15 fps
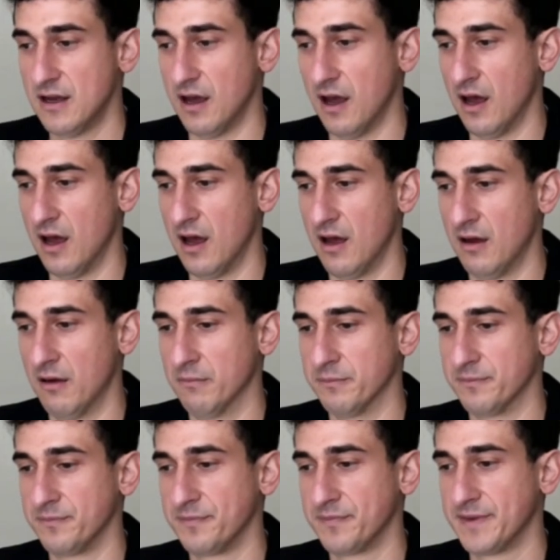
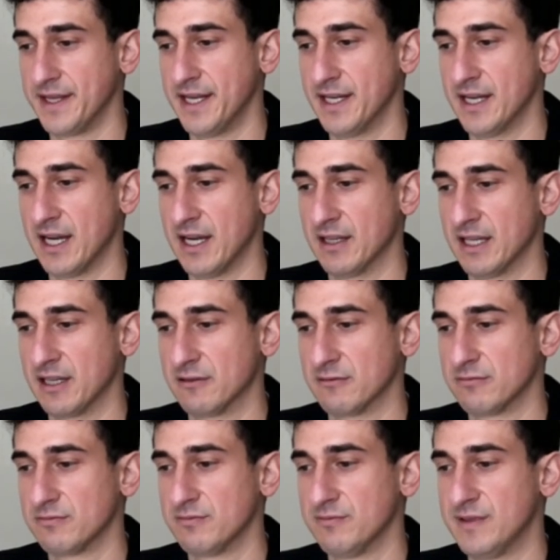Um, and I like,
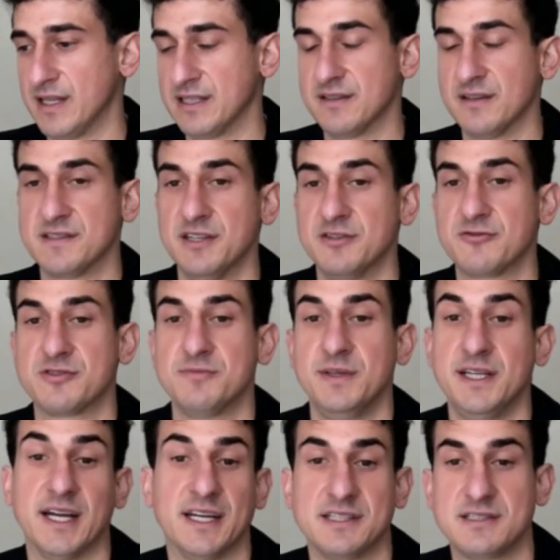that does interest
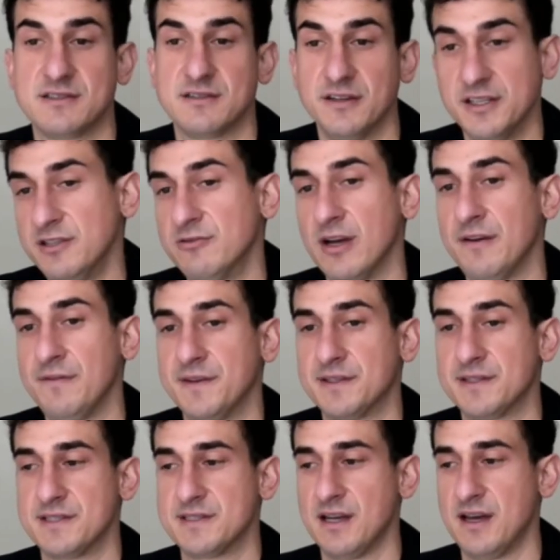me. And I studied graphic
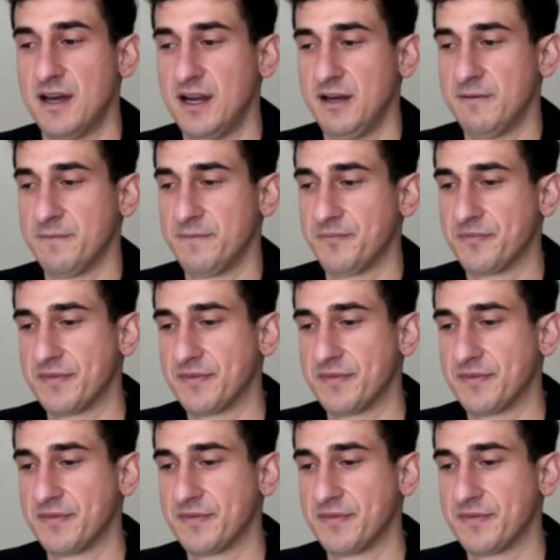design.